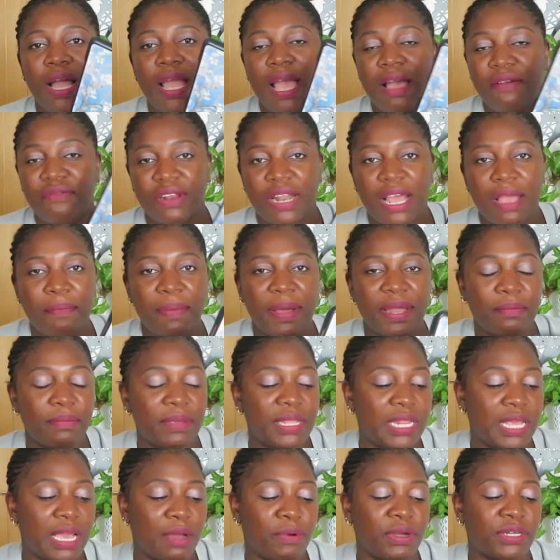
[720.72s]
I have an iPad
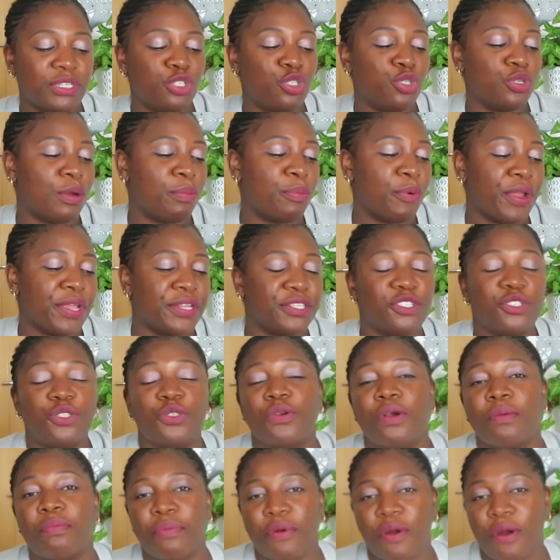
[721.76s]
mini. I wanted to upgrade
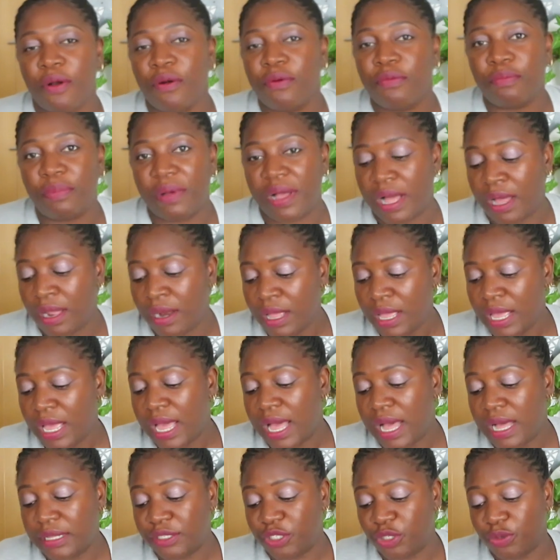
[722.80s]
to a Pro, but
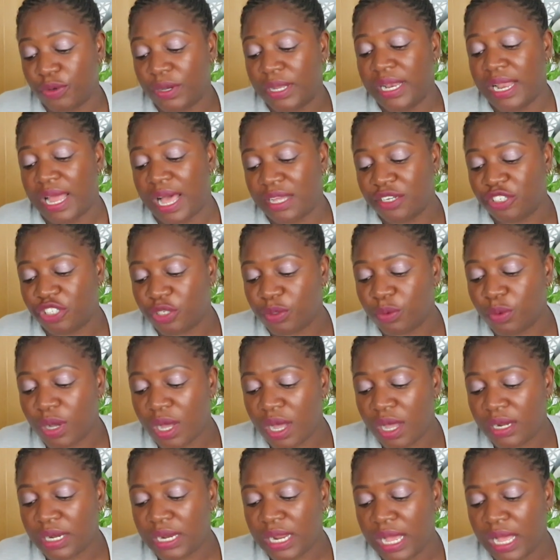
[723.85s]
to a larger
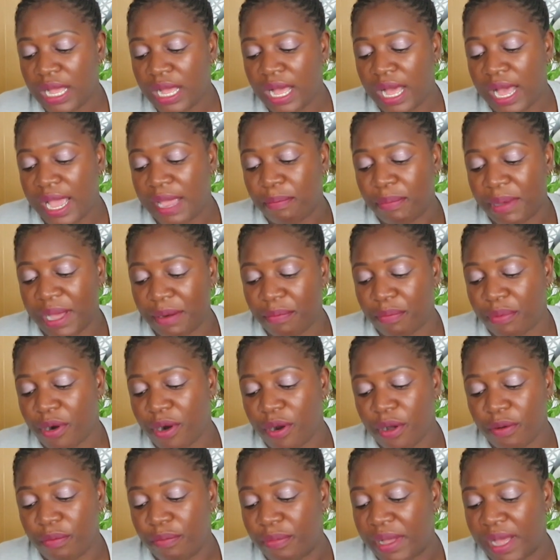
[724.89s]
one, iPad
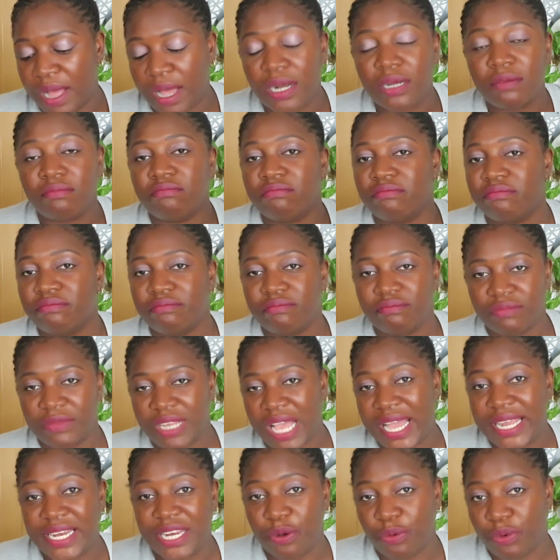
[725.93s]
Pro, but
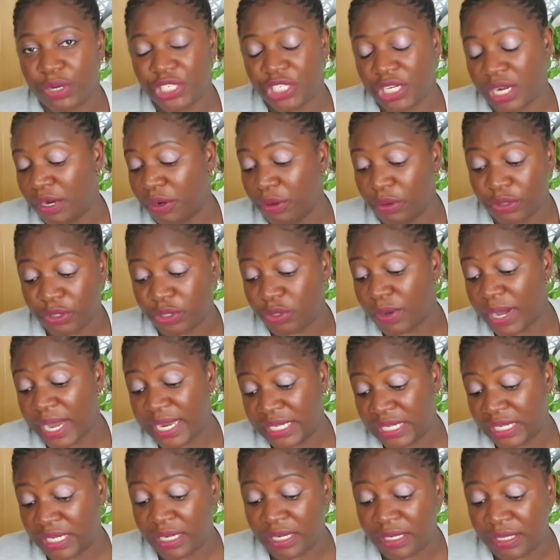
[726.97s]
I didn't reach that goal, so I
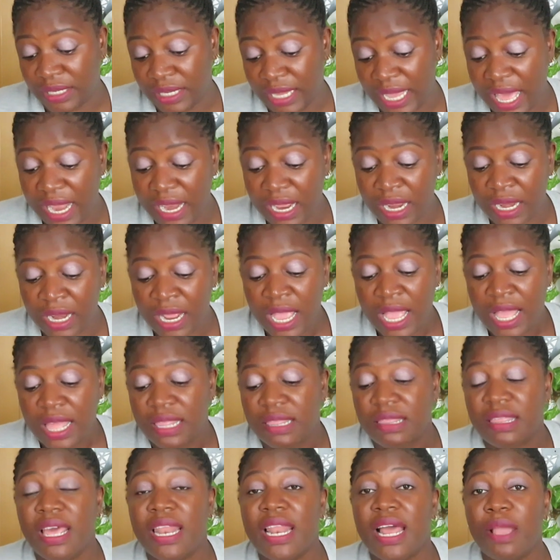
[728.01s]
didn't get it.
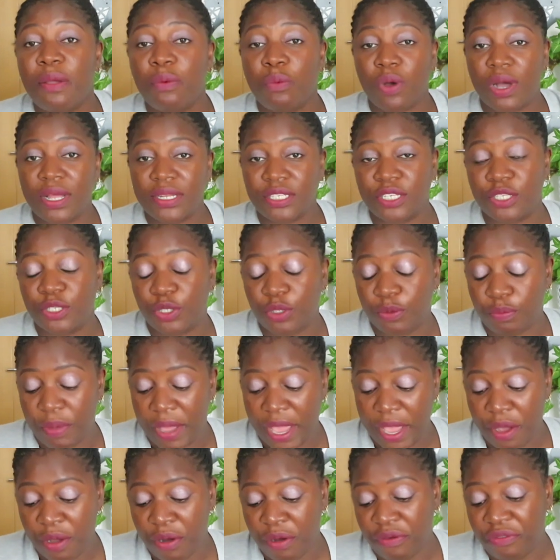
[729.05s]
Then I wanted to
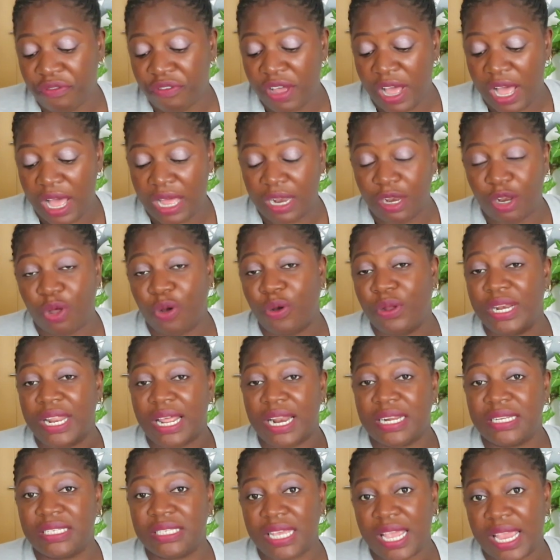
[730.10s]
pay off a loan
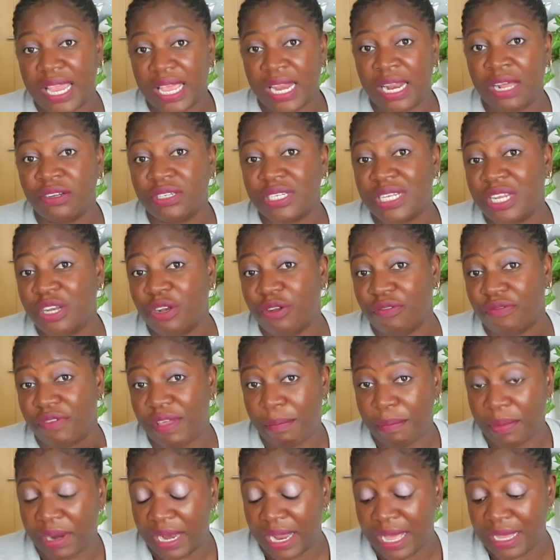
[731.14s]
that I'd taken out in
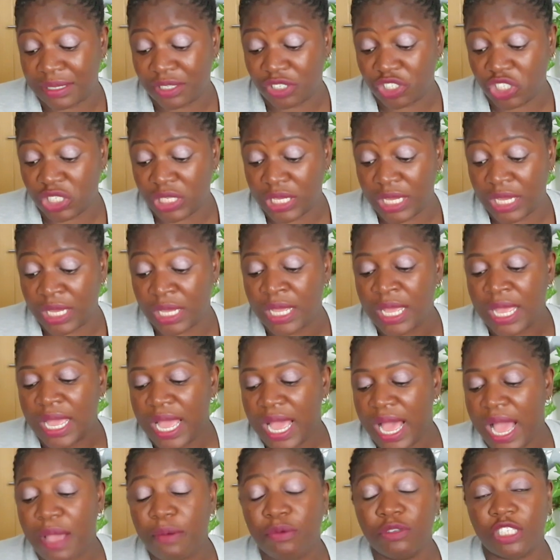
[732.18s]
November last year.
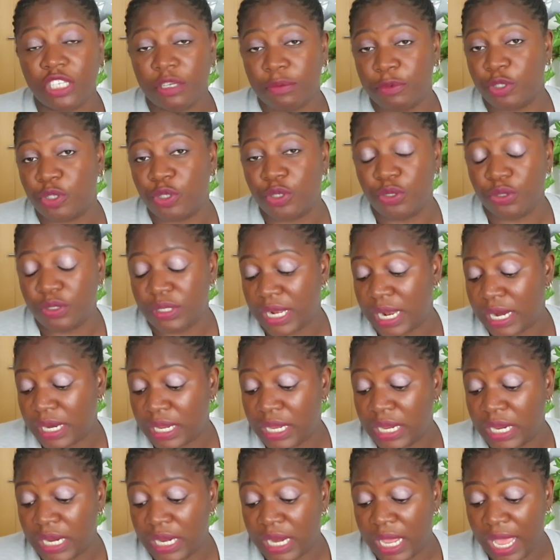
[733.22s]
I was able to do that
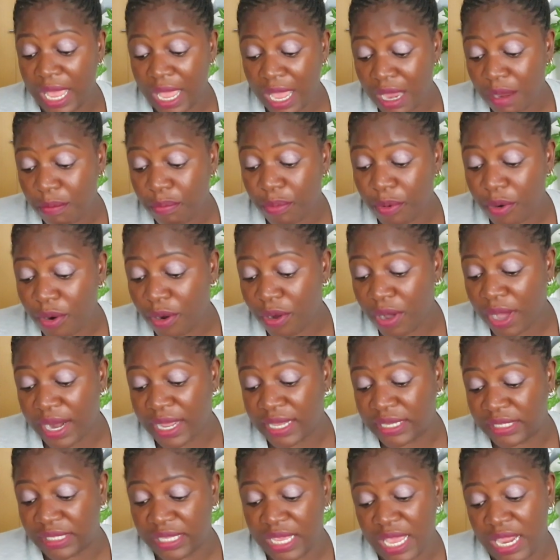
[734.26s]
in April, and
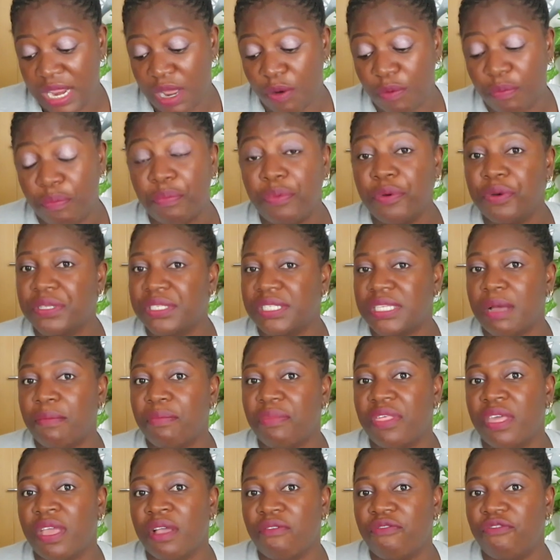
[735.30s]
I said I'll book
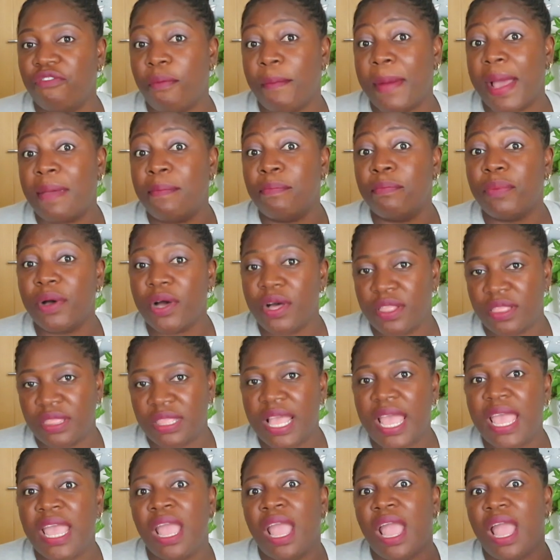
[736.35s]
something for my
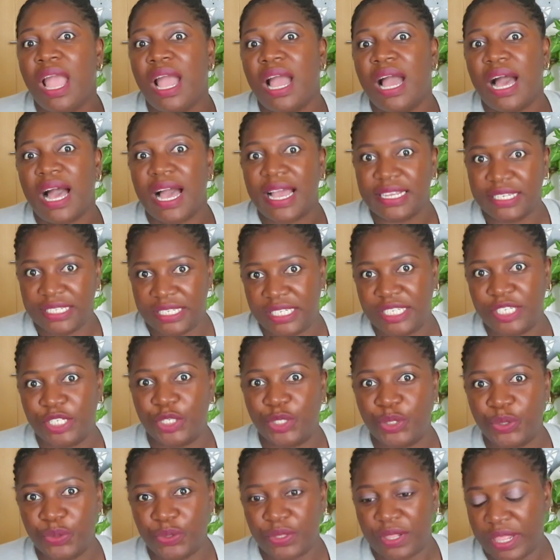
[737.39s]
birthday. I
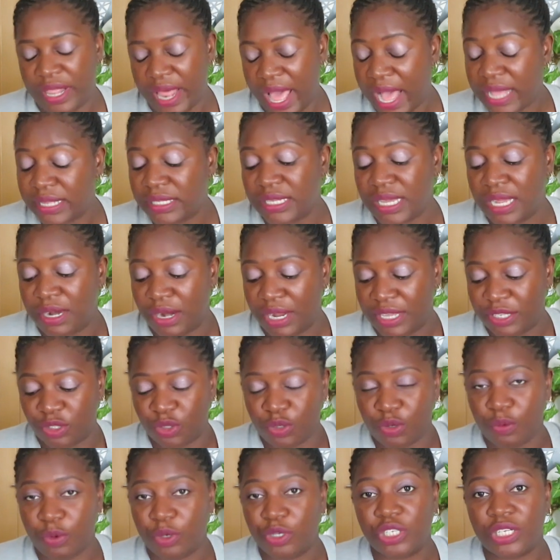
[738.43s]
did do that, and as
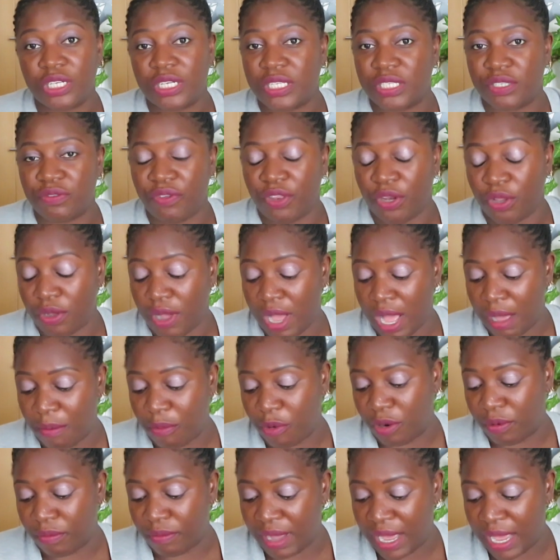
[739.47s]
you're watching this video,
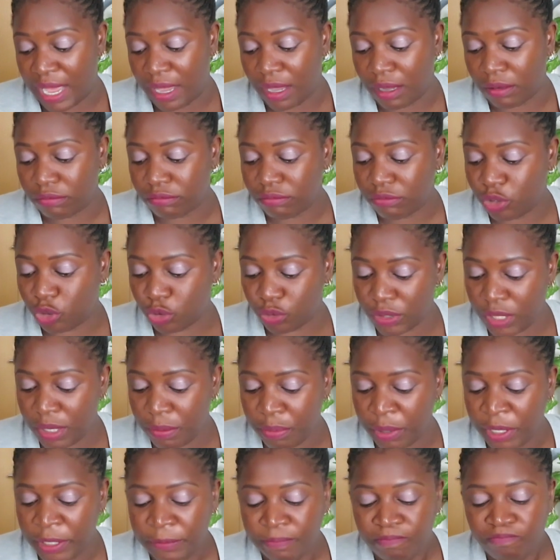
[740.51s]
I'm on my
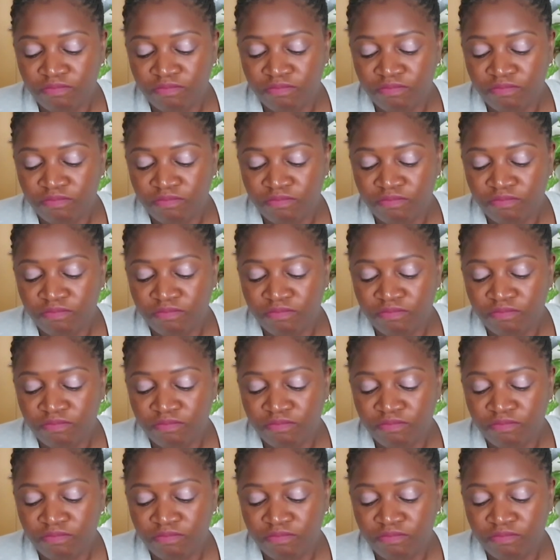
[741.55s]
trip.